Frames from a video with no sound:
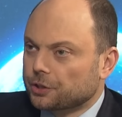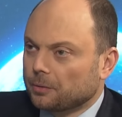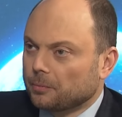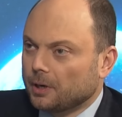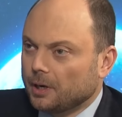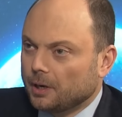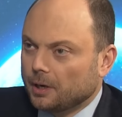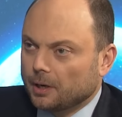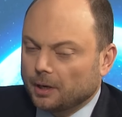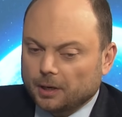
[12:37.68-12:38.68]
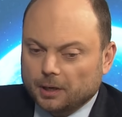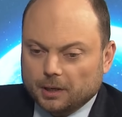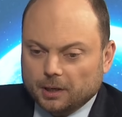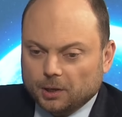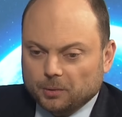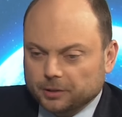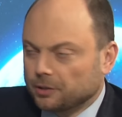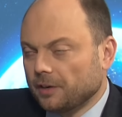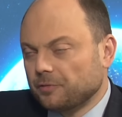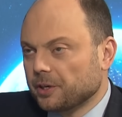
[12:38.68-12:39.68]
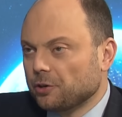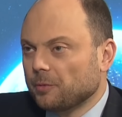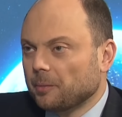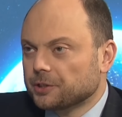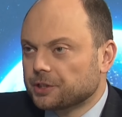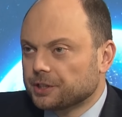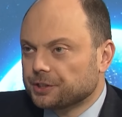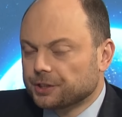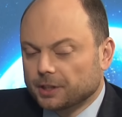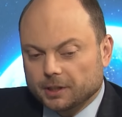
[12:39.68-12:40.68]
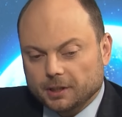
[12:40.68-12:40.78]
term. When everybody remembers his